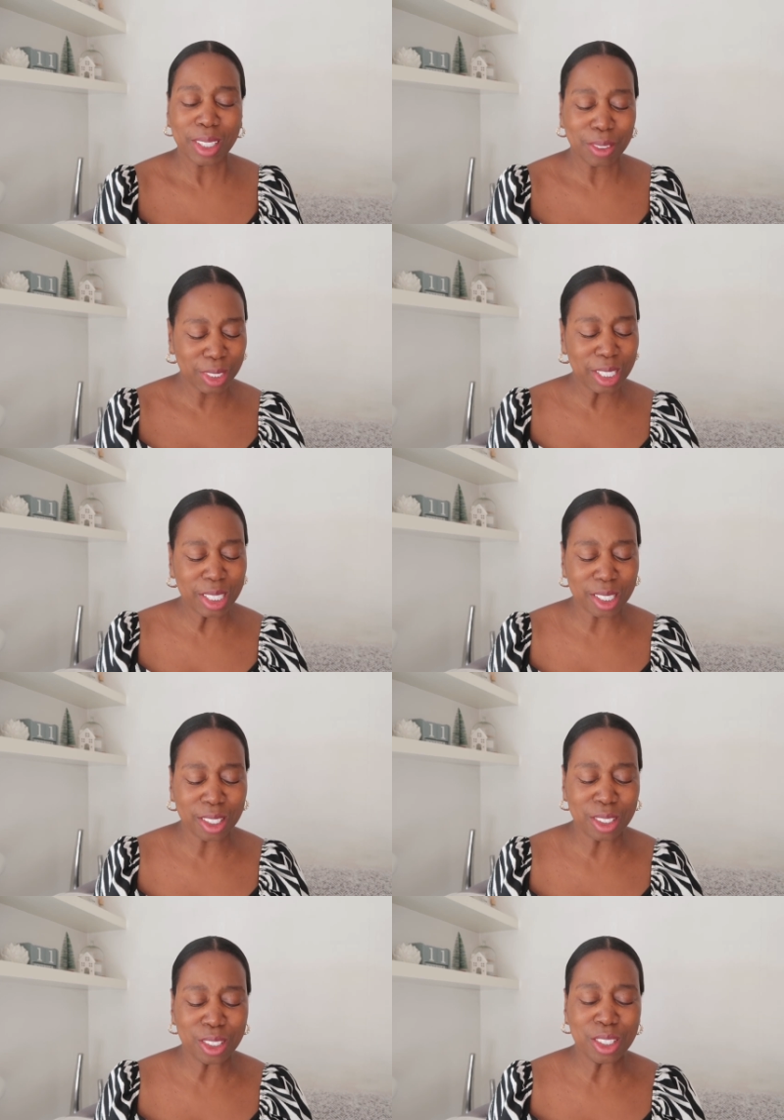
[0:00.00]
Now these
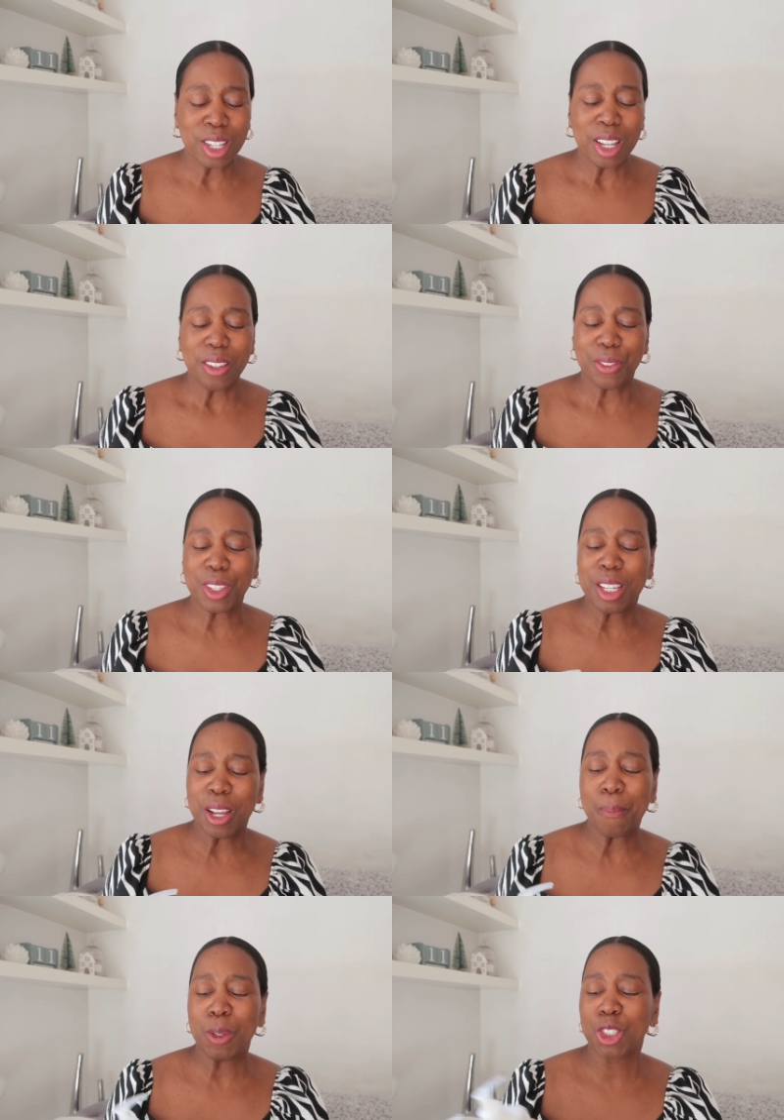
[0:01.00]
are the
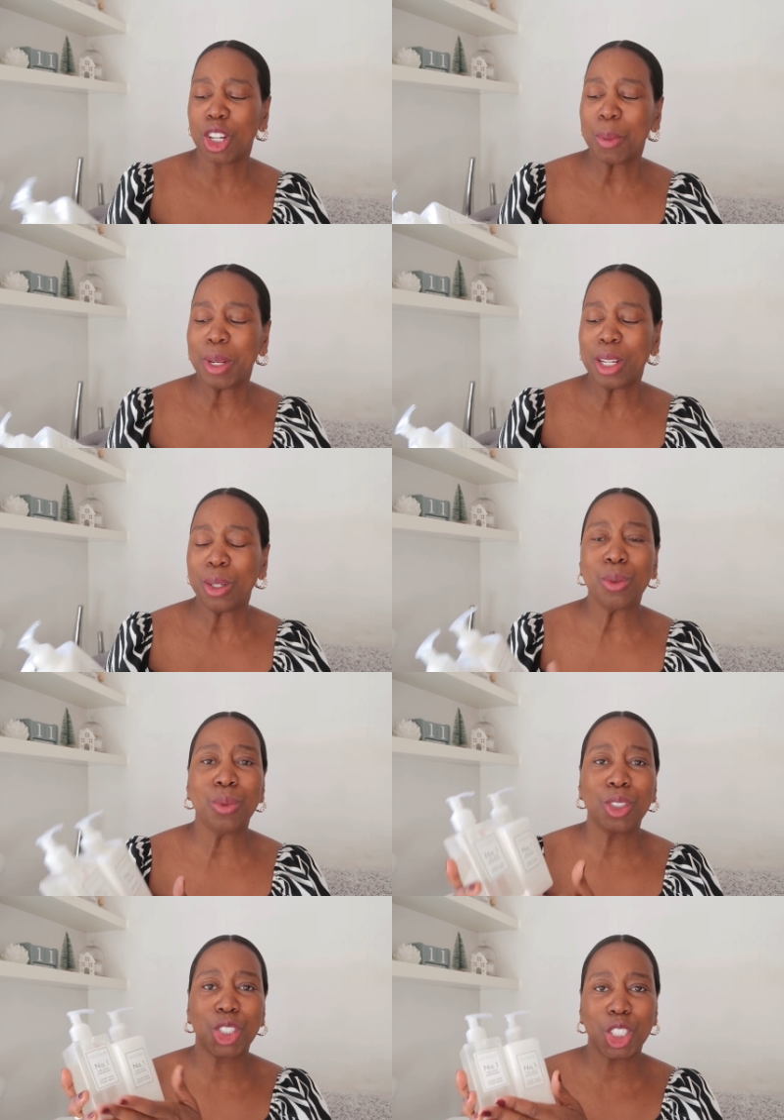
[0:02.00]
um, Jo
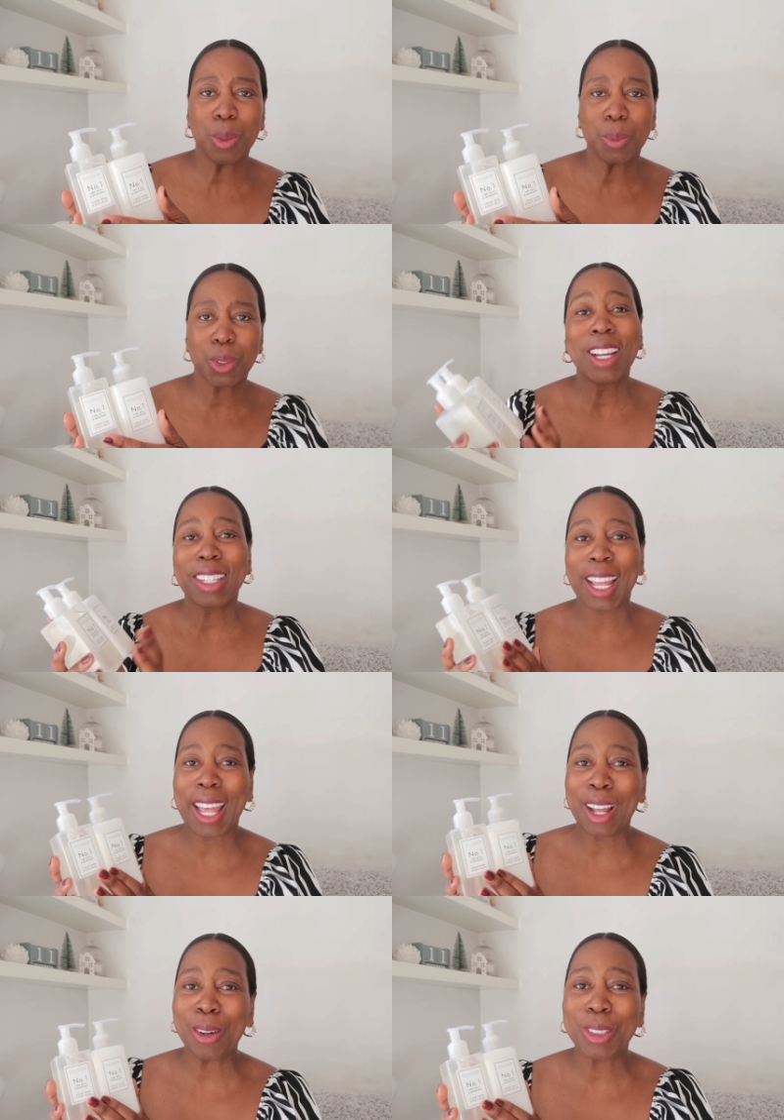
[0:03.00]
Malone dupes
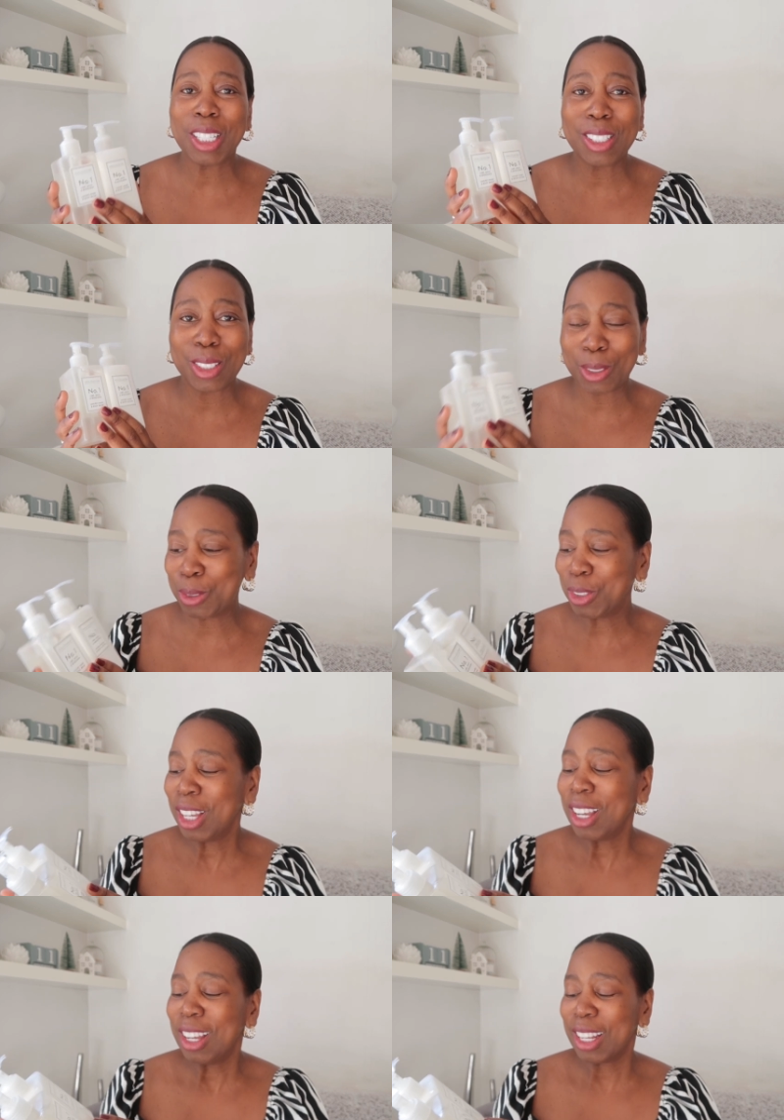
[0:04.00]
that Aldi do.
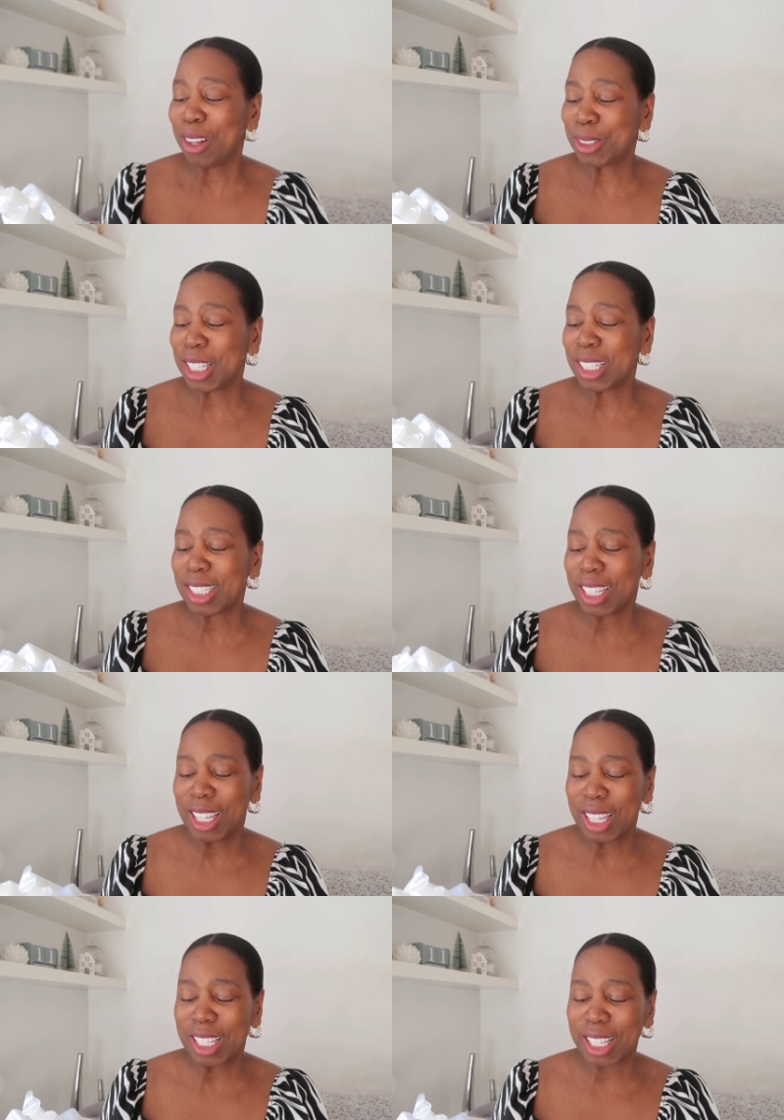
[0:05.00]
Now this
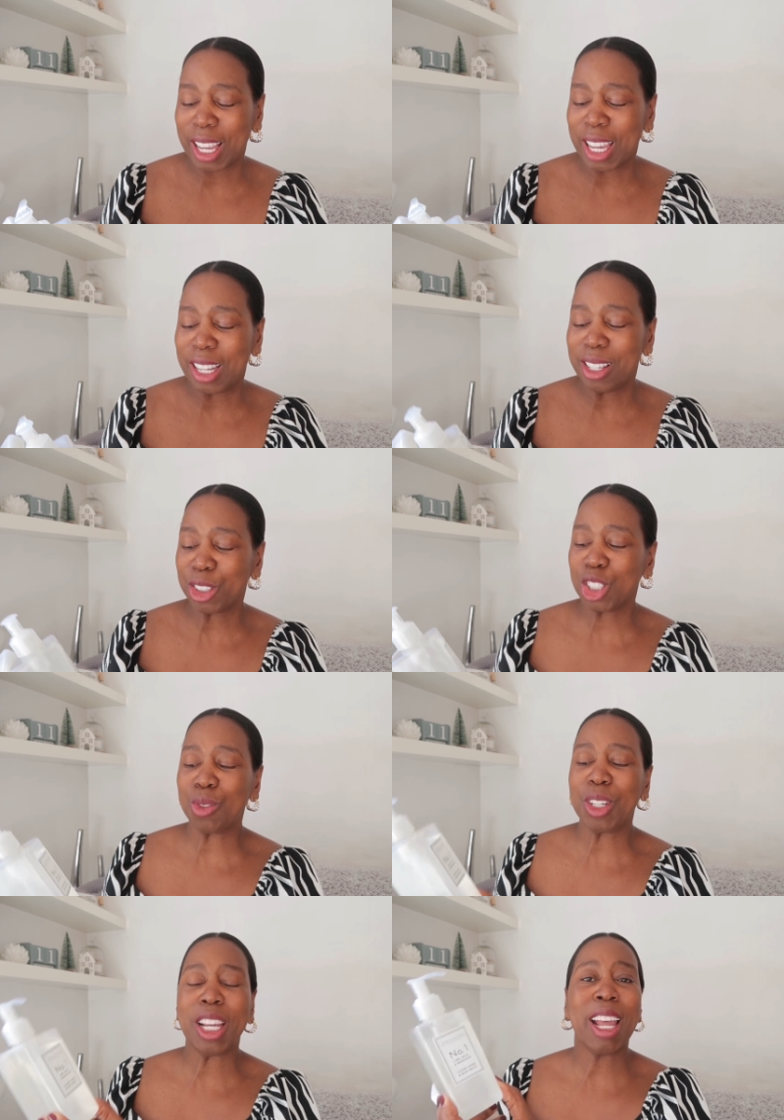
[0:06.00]
is a
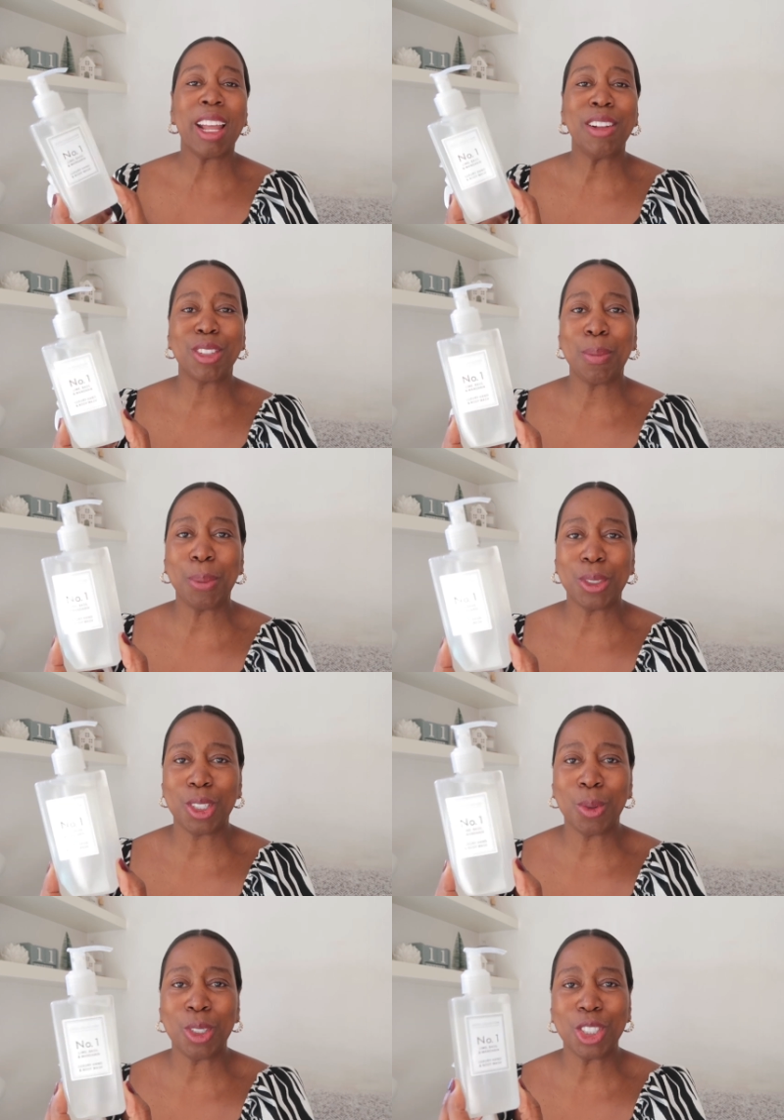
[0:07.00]
luxury hand and
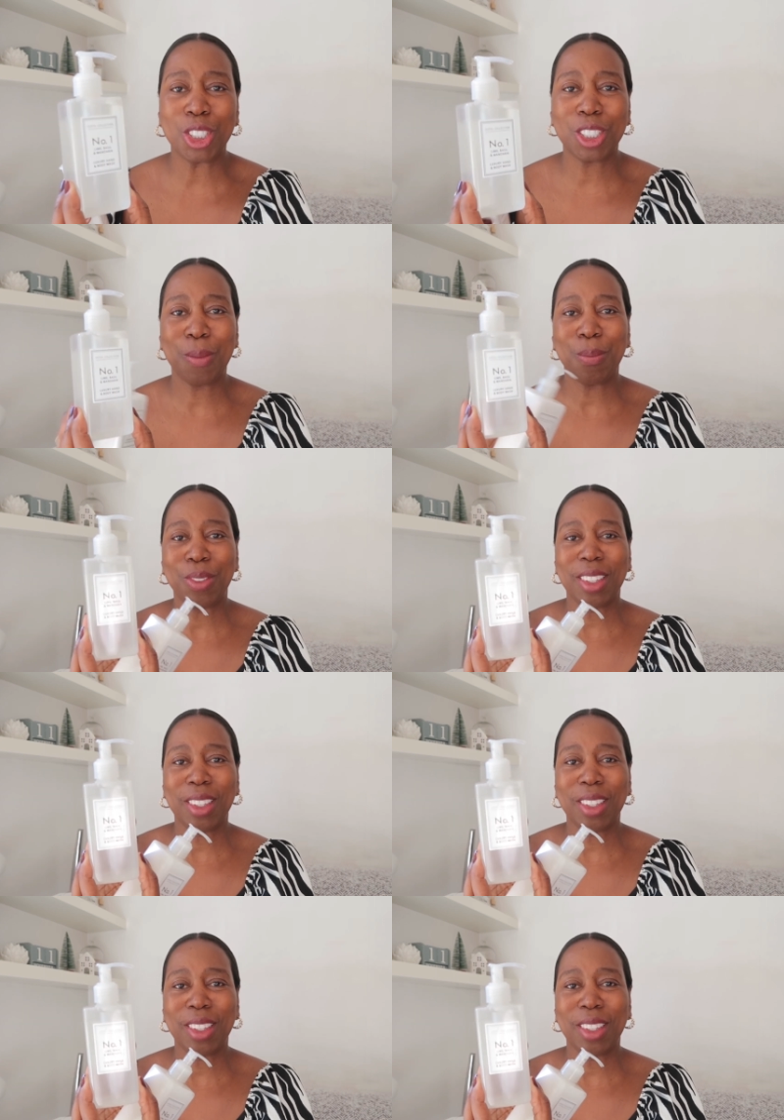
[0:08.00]
body wash,